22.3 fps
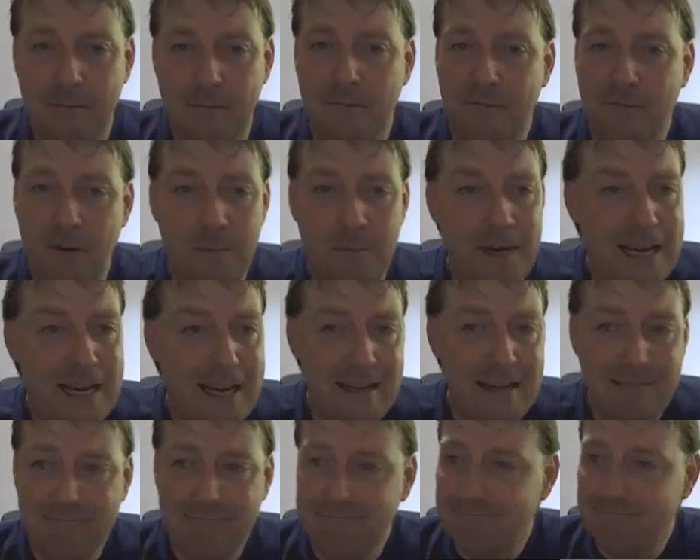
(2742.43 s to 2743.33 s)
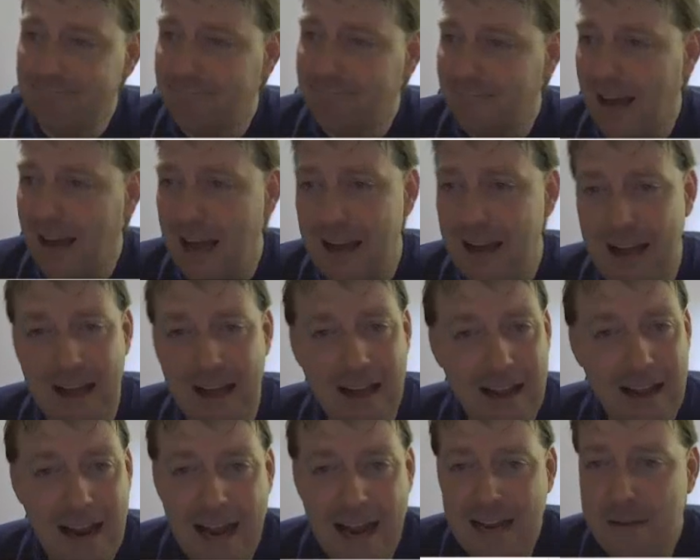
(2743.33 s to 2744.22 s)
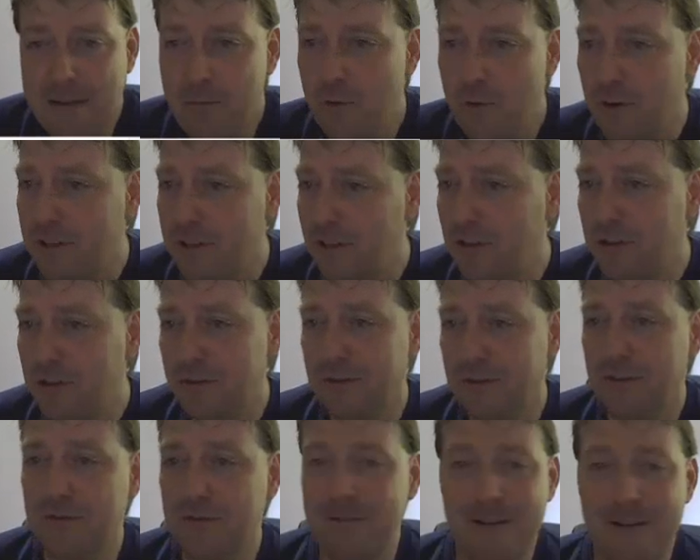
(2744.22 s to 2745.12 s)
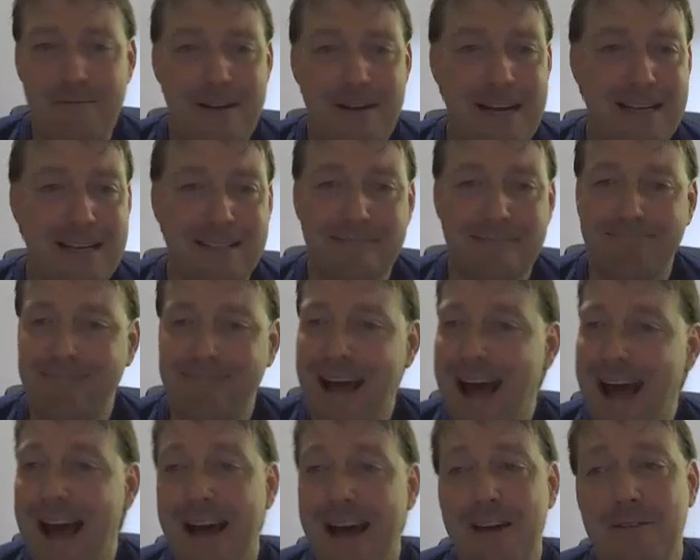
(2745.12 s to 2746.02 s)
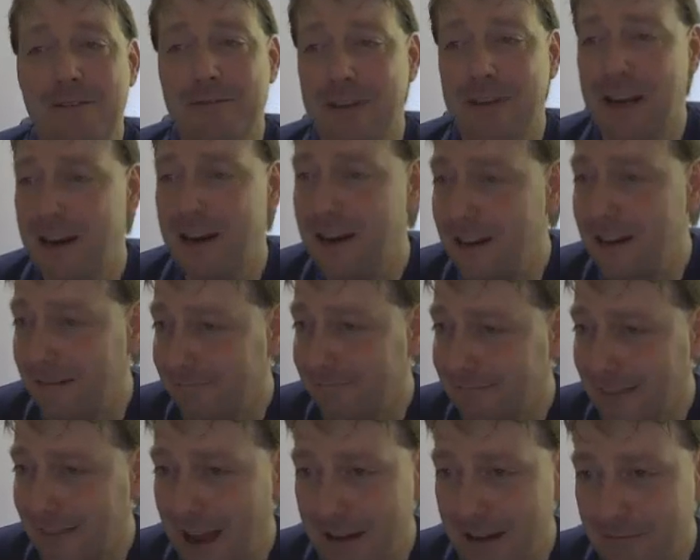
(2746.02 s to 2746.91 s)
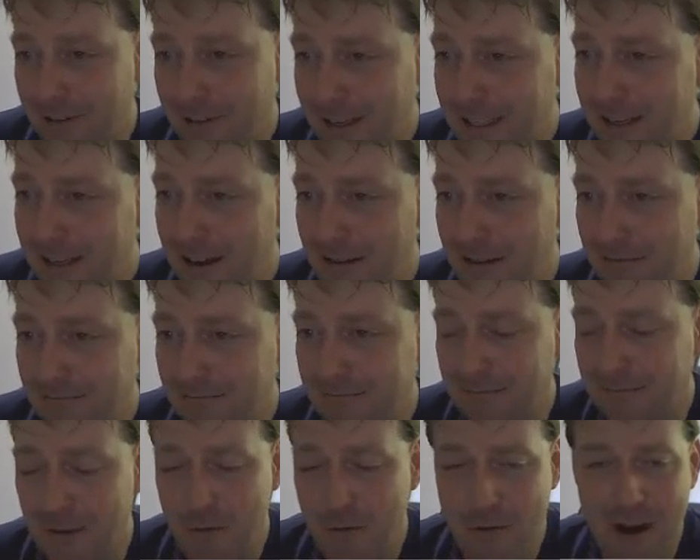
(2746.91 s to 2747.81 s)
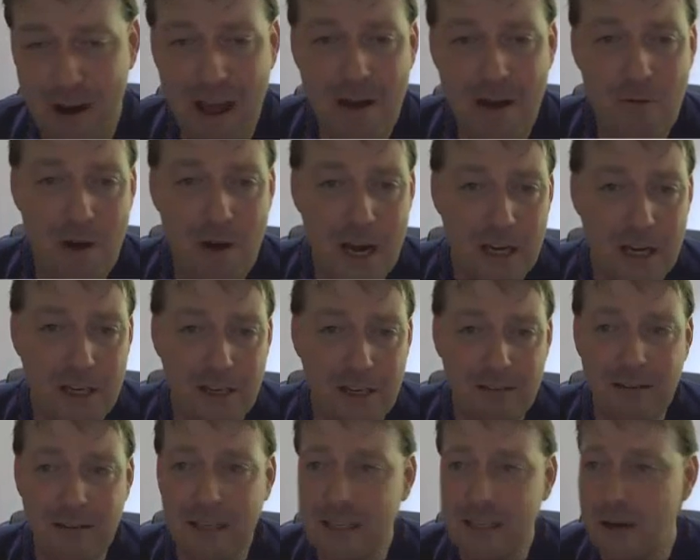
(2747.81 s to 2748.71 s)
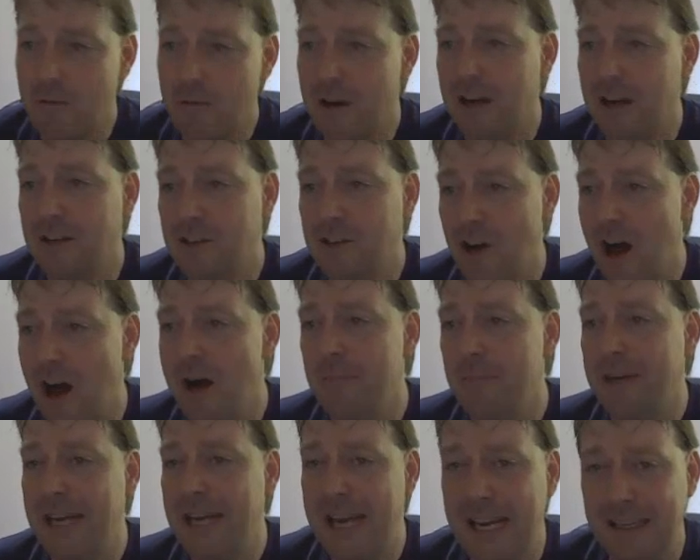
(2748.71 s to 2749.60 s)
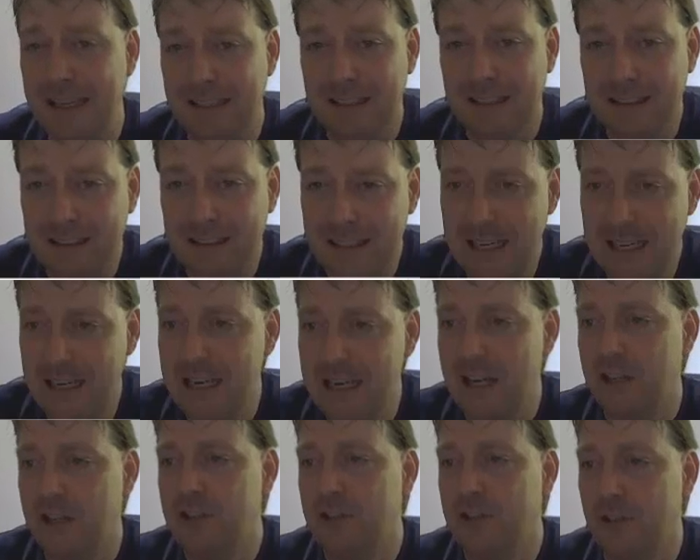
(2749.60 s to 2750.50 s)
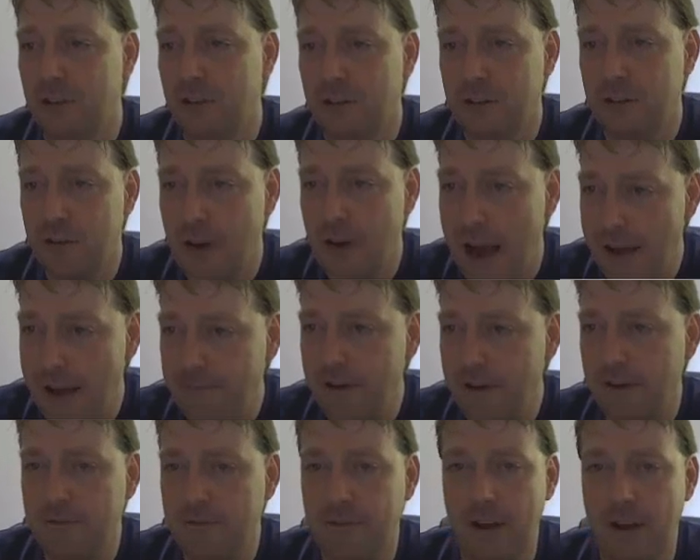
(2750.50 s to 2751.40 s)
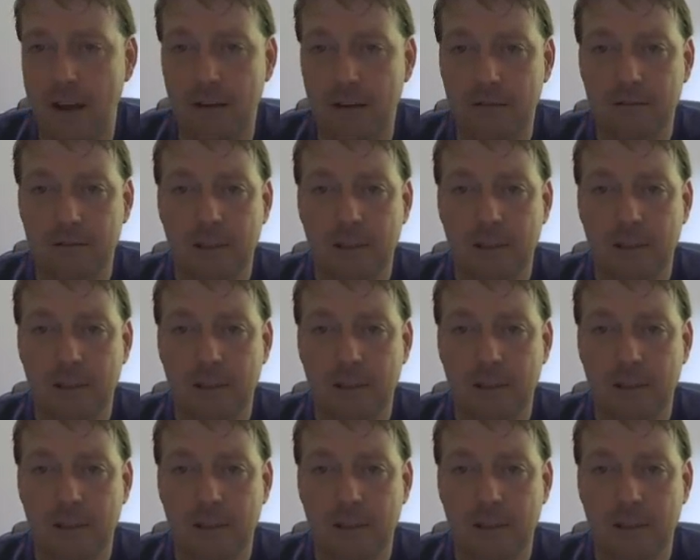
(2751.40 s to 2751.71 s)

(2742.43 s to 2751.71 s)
For me, any more than 2 or 3 weeks, I don't care. I really don't. What I want to do is I want to dominate the initial traffic flow.